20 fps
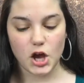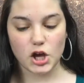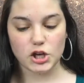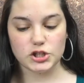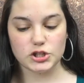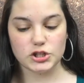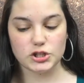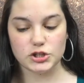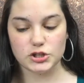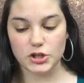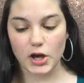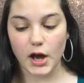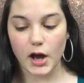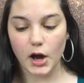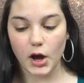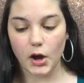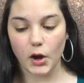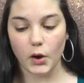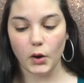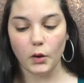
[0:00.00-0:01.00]

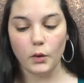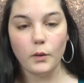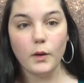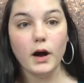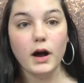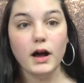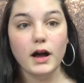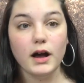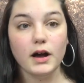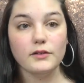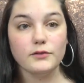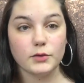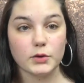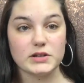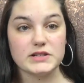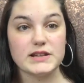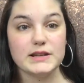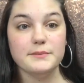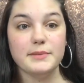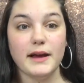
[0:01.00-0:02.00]
So
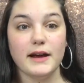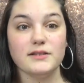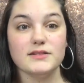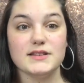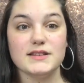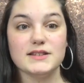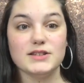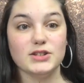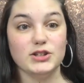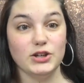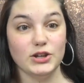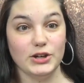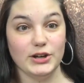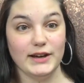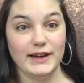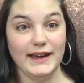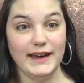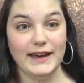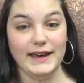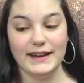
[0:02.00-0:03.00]
14 pounds is
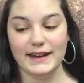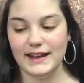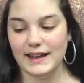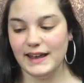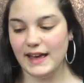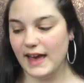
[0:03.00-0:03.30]
good.